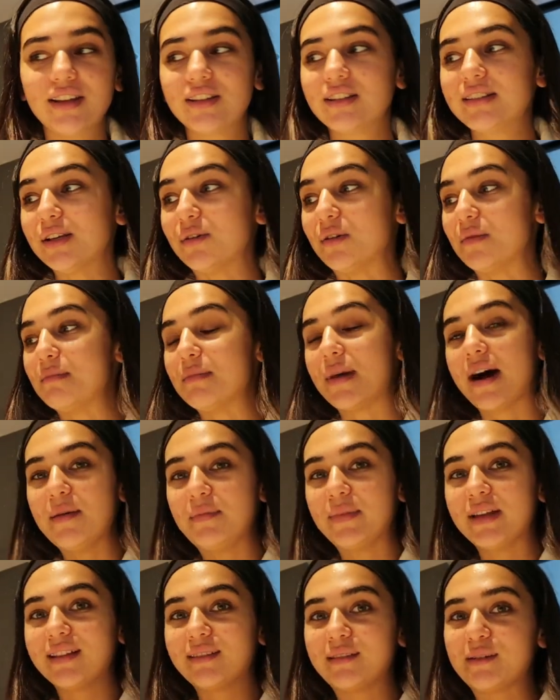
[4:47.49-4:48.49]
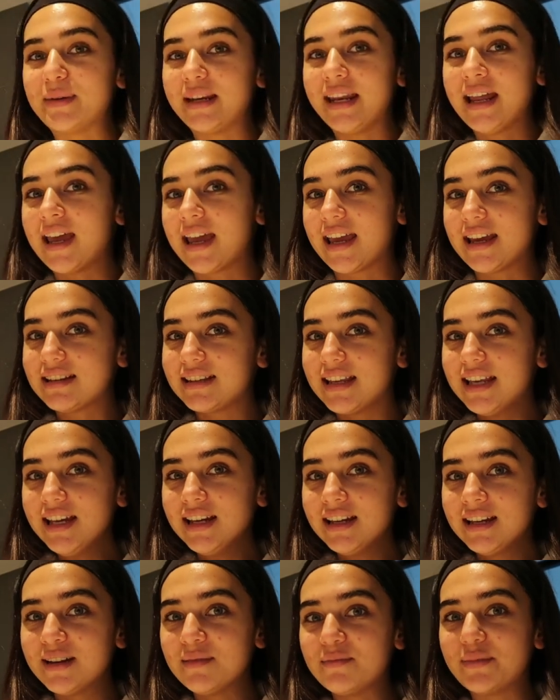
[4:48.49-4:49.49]
So it might be a little bit
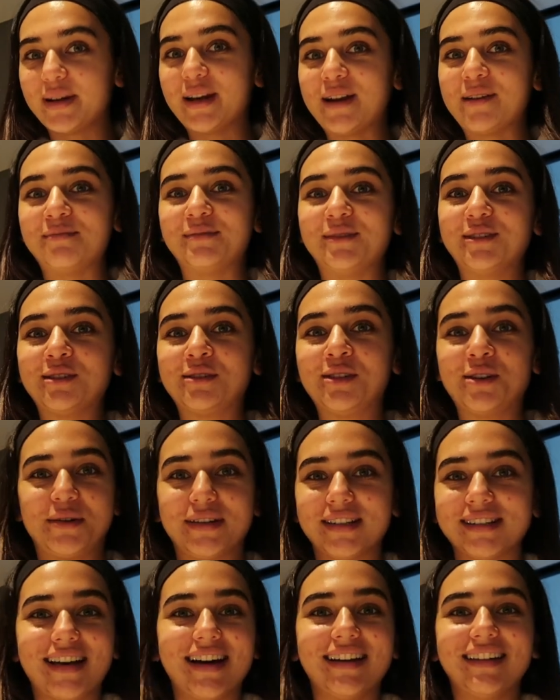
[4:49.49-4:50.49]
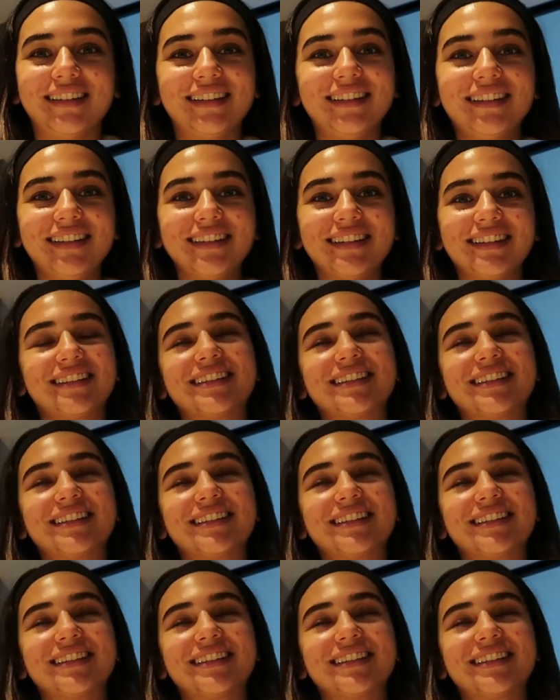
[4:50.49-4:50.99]
hectic, but I'm so excited.